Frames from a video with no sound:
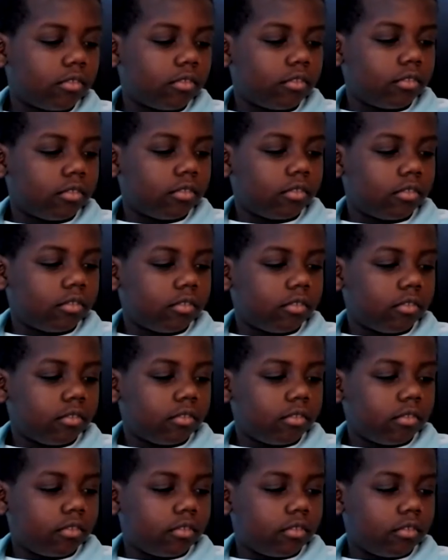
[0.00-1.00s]

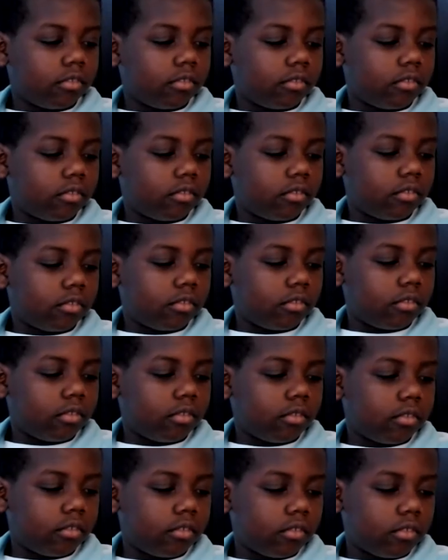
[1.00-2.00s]

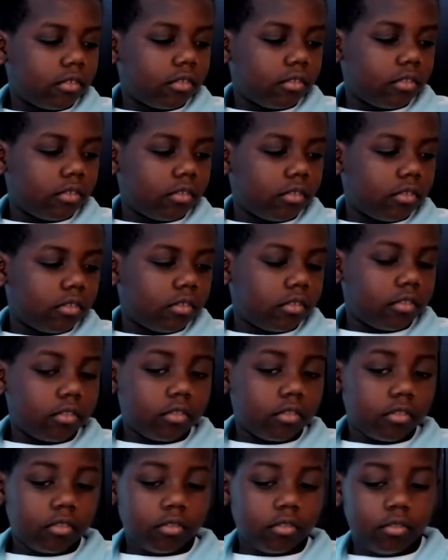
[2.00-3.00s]

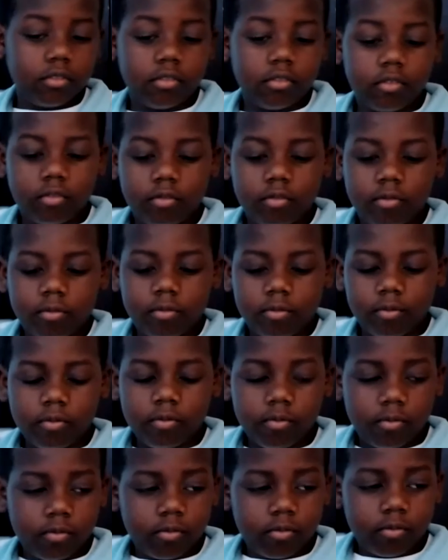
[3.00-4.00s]

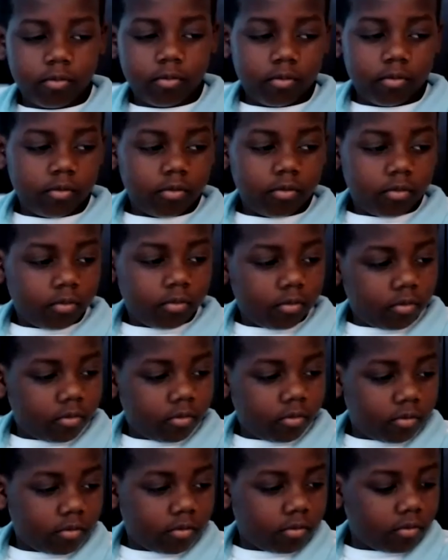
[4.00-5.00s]

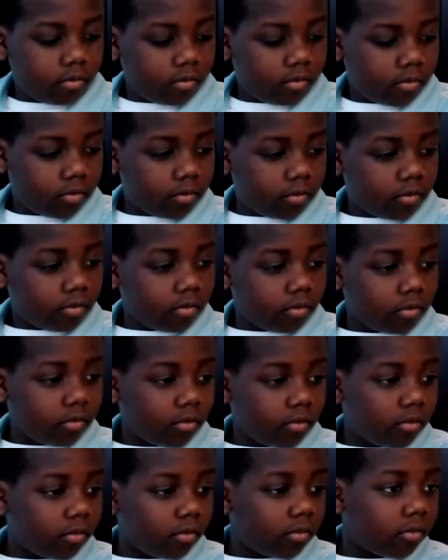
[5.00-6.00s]

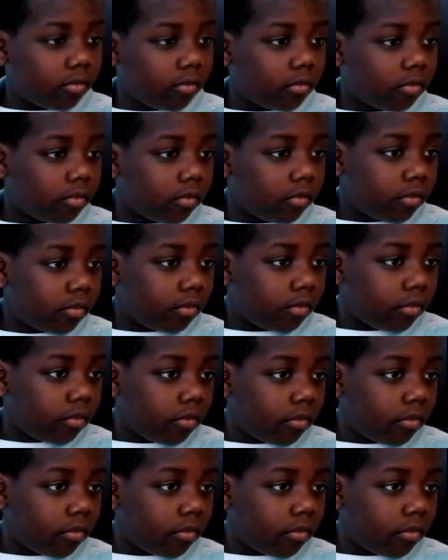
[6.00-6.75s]
(silent)